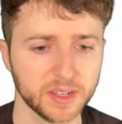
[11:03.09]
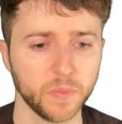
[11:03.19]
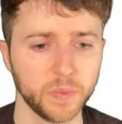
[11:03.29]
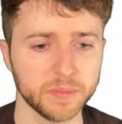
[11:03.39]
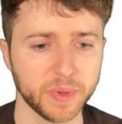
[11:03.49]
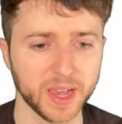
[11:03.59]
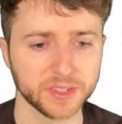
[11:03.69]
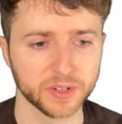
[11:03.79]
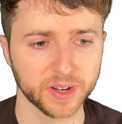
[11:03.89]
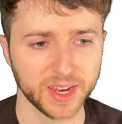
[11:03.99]
We pass
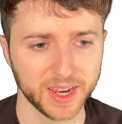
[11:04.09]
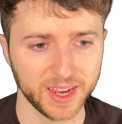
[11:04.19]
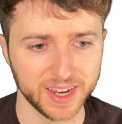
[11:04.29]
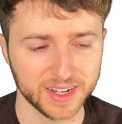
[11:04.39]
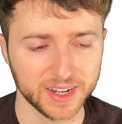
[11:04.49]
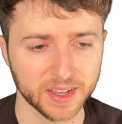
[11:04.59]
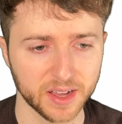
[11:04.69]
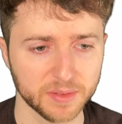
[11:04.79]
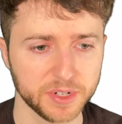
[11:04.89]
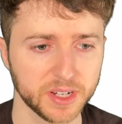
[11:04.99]
our data
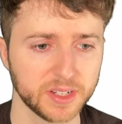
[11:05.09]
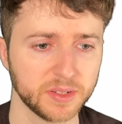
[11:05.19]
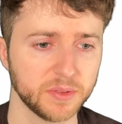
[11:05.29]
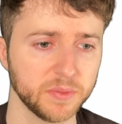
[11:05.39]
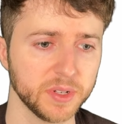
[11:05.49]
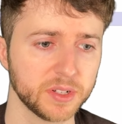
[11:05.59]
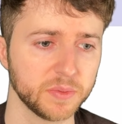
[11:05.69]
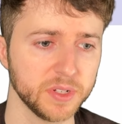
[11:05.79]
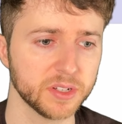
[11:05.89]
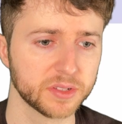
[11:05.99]
object, which
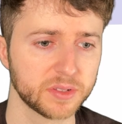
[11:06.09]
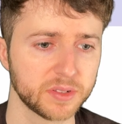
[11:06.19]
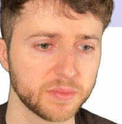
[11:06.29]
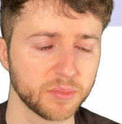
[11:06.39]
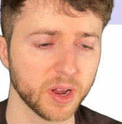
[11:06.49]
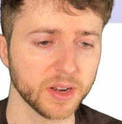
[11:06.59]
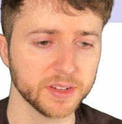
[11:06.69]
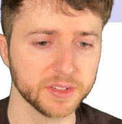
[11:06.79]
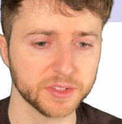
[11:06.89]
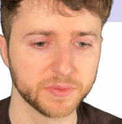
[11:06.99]
we just brought
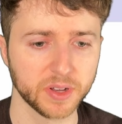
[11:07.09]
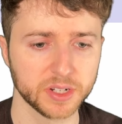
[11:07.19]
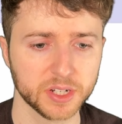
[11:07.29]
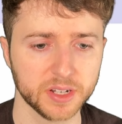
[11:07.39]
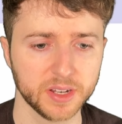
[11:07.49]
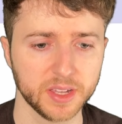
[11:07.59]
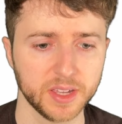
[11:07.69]
into this function.